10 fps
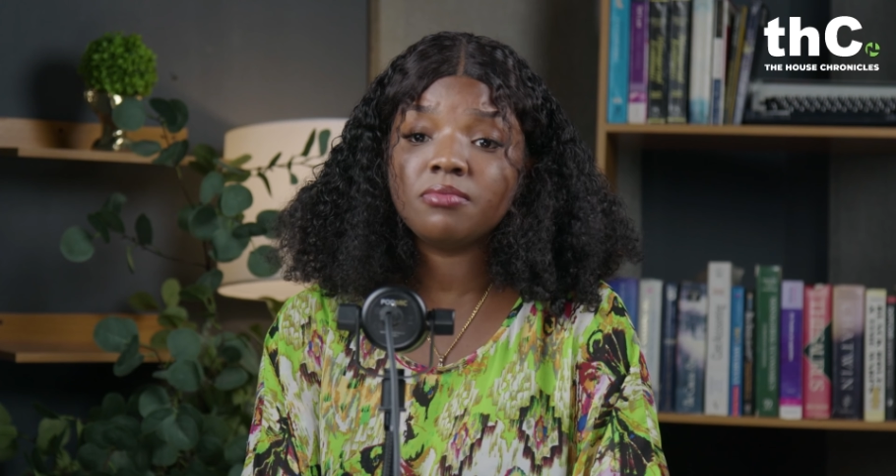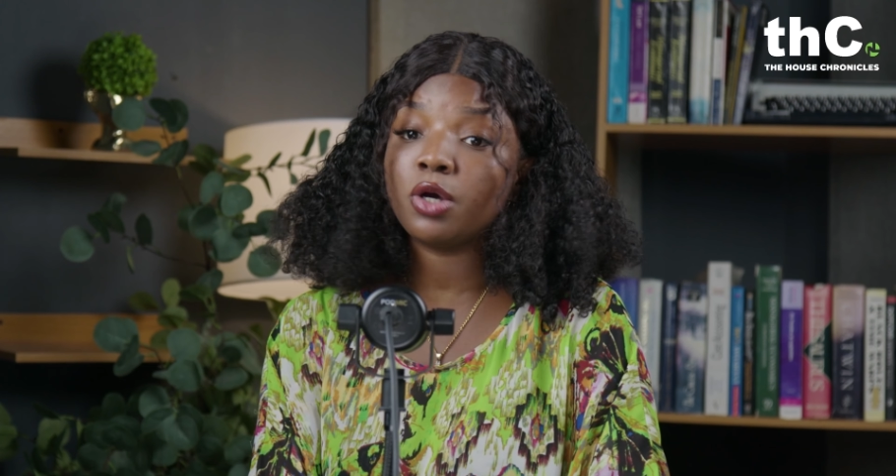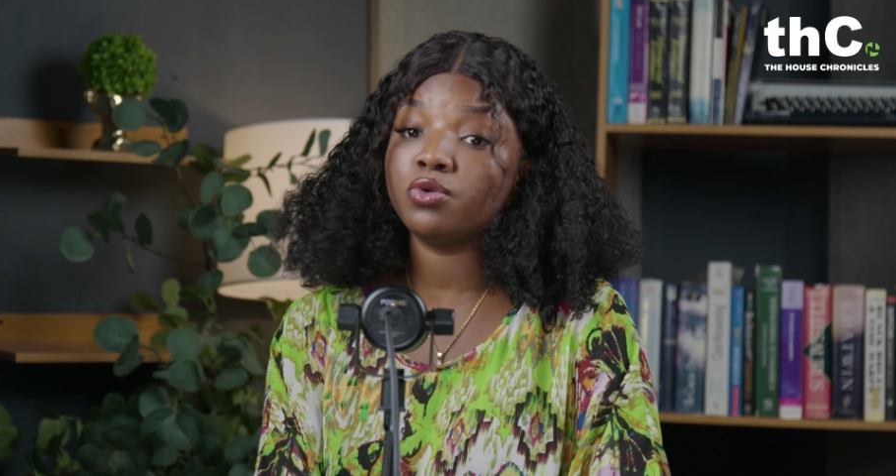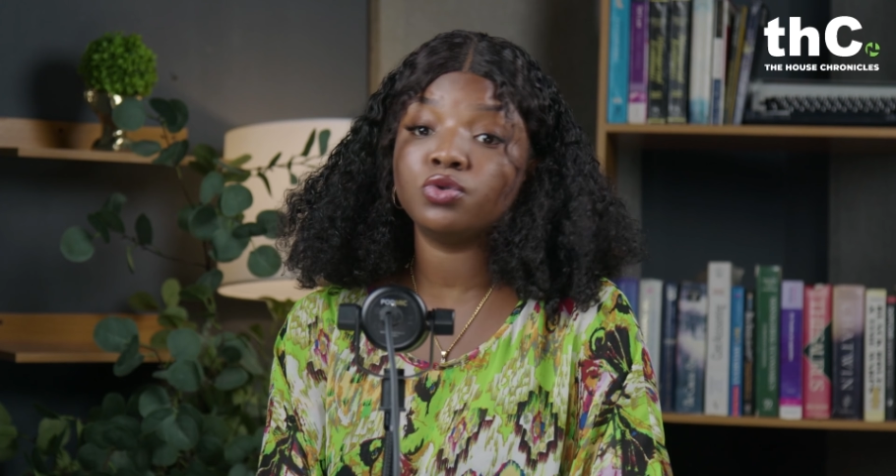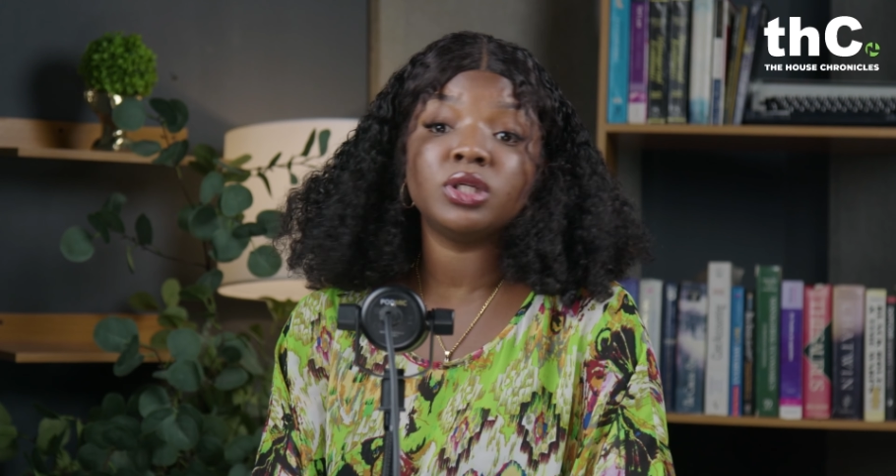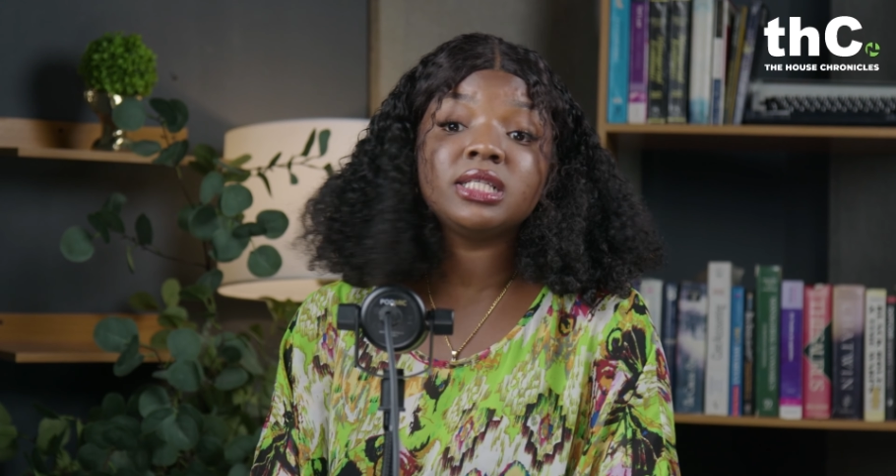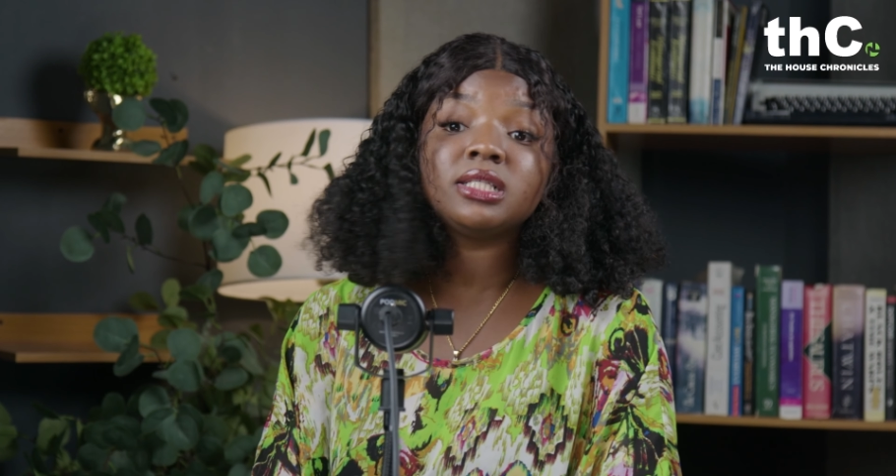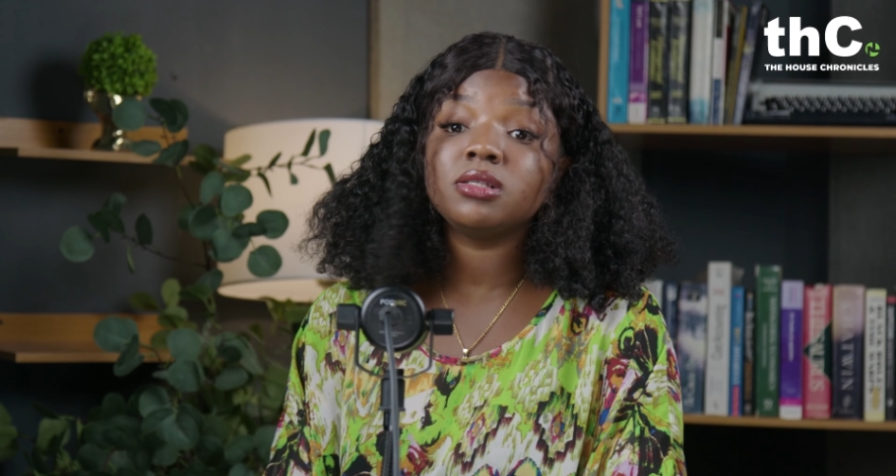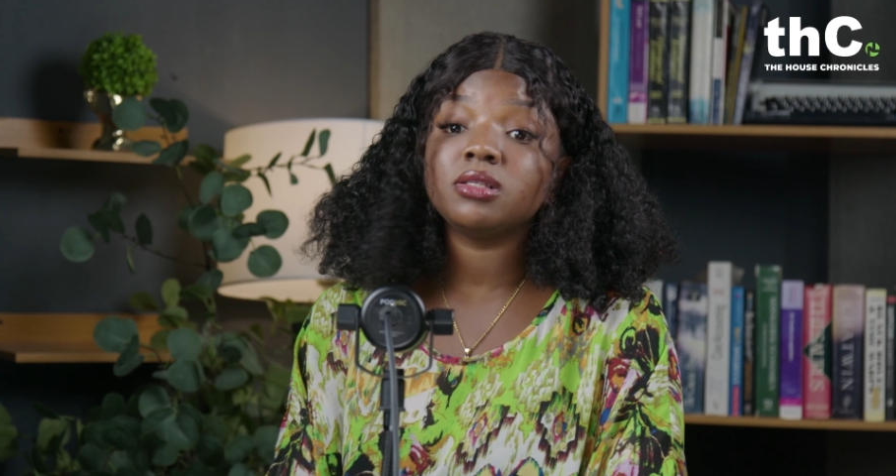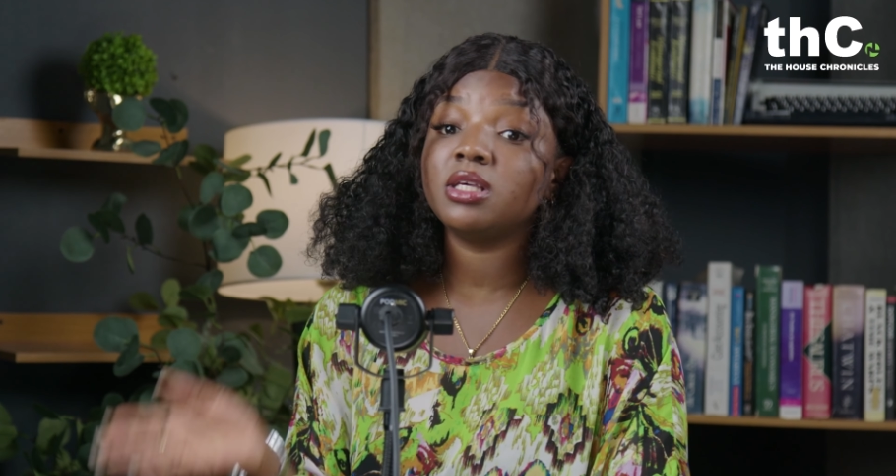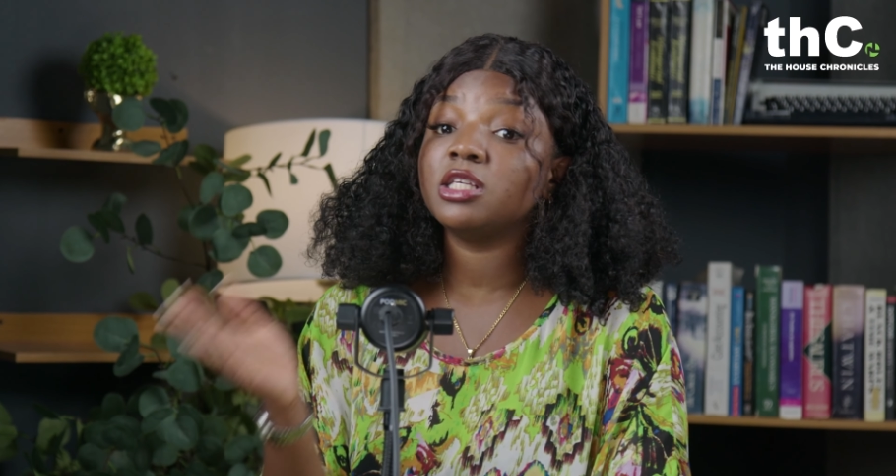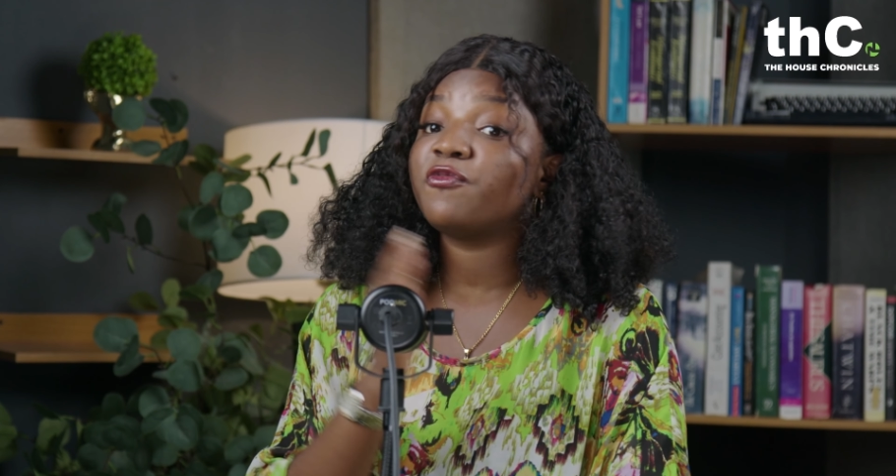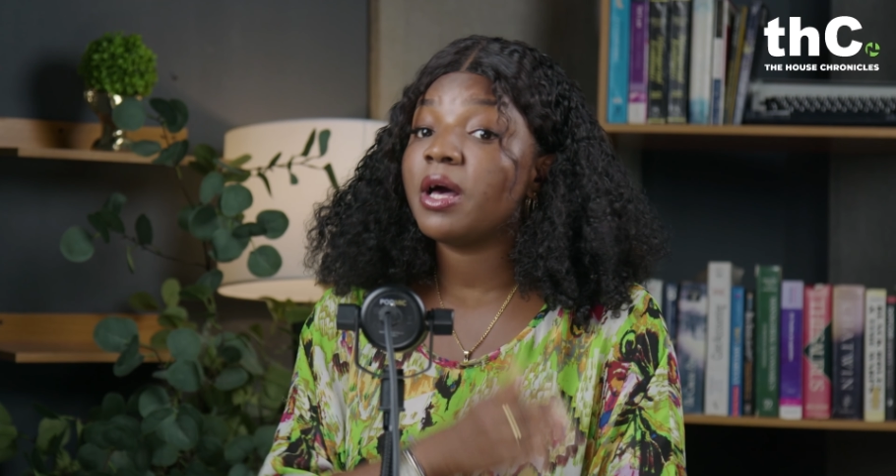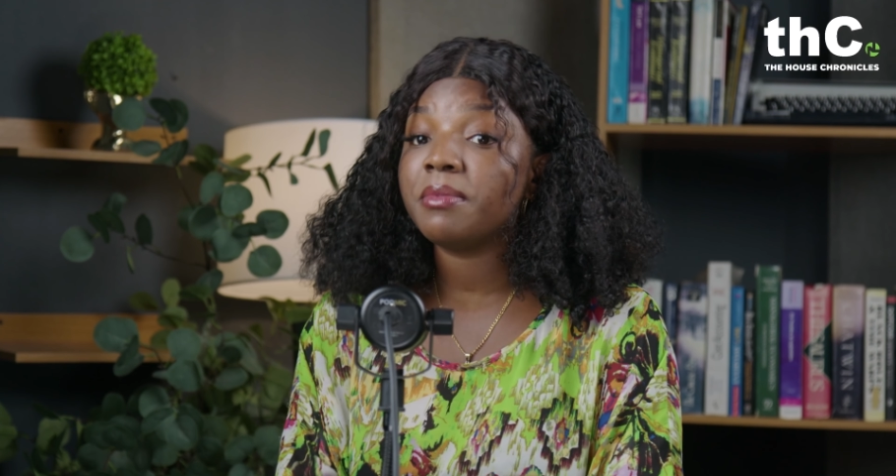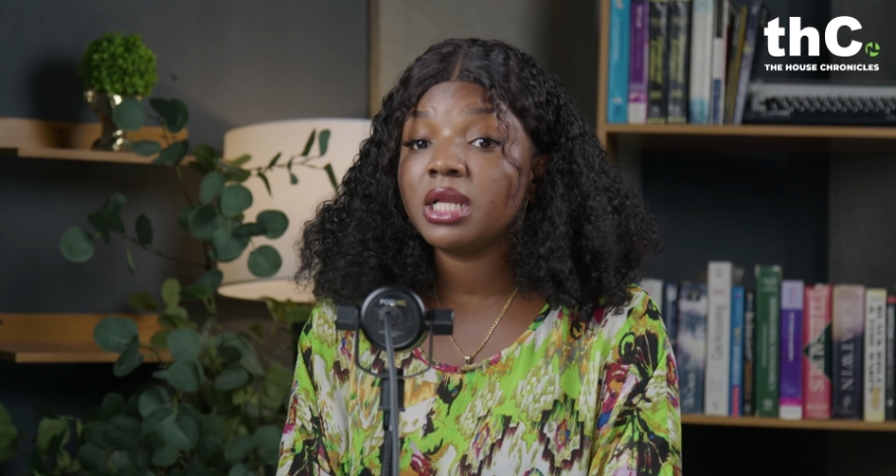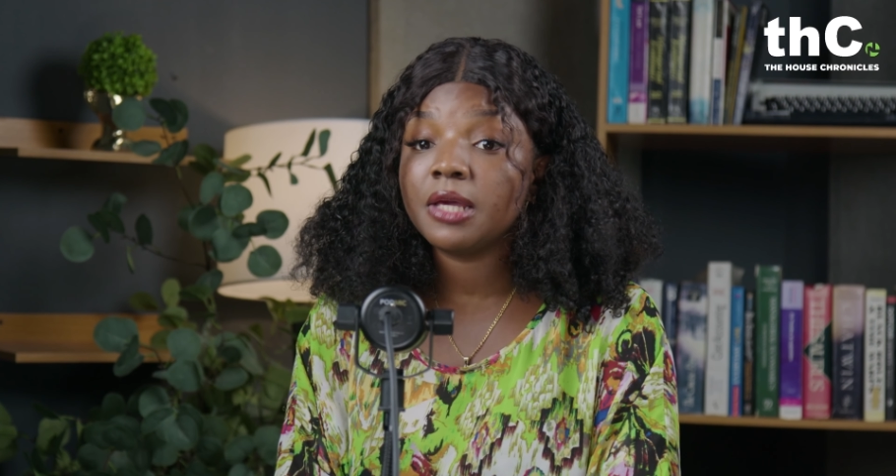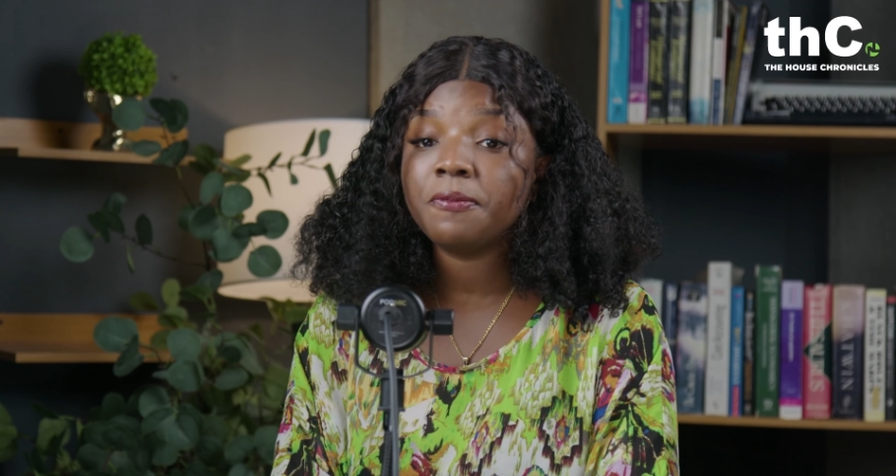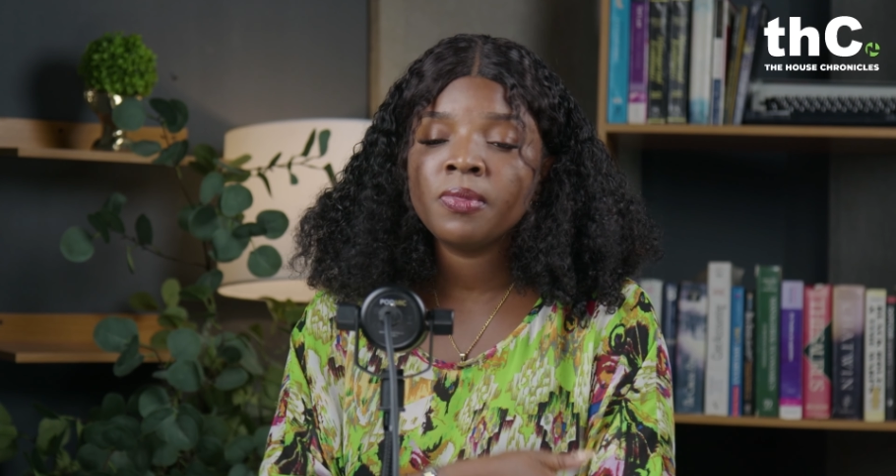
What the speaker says: condolences to his family,